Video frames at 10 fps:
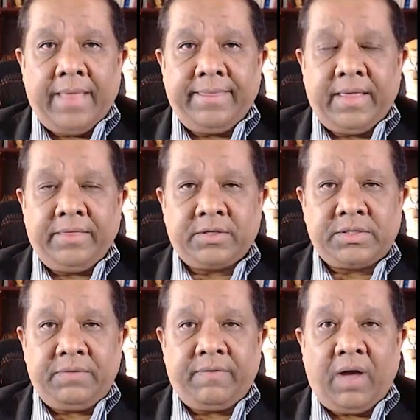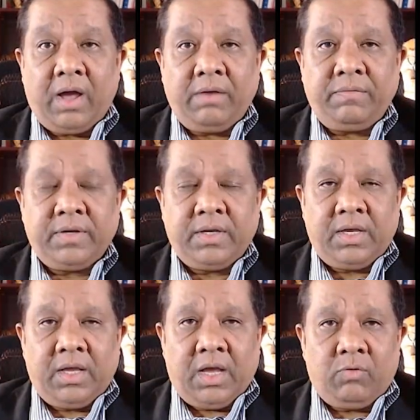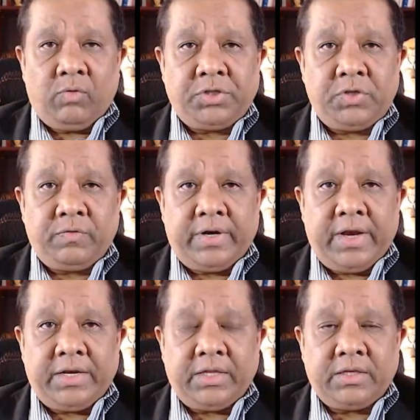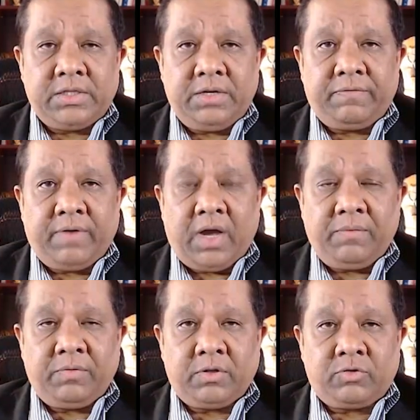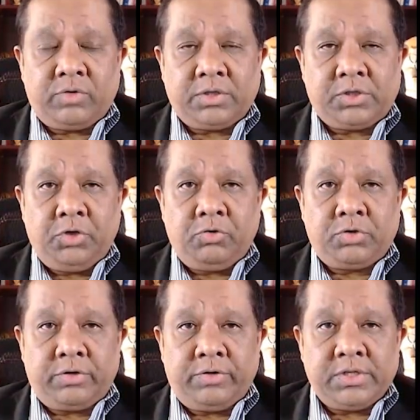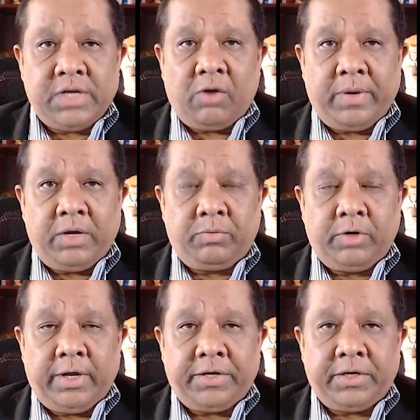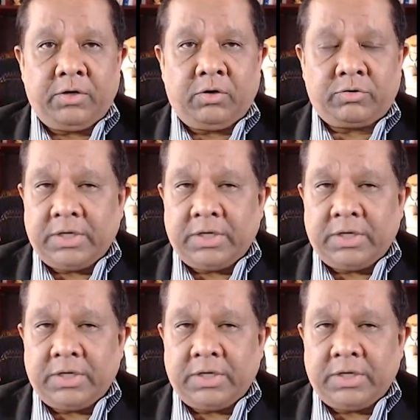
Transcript: and then the C5. And once you've identified the C5, the transducer is now manipulated or